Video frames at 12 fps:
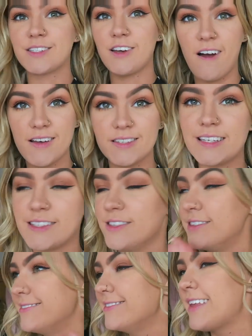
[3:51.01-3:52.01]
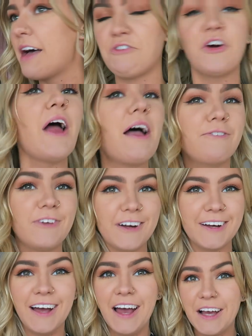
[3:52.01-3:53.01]
Stars is never
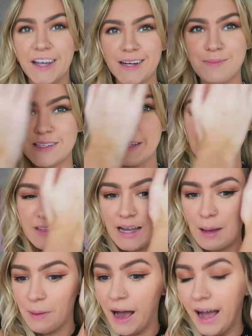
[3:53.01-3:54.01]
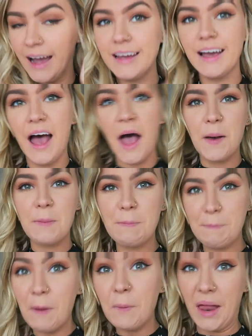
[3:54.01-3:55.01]
ever going to be something I buy,
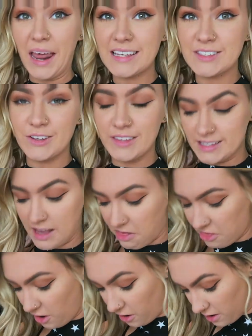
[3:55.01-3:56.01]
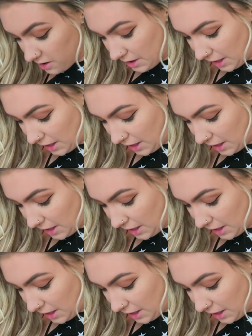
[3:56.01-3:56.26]
but when I saw this I thought,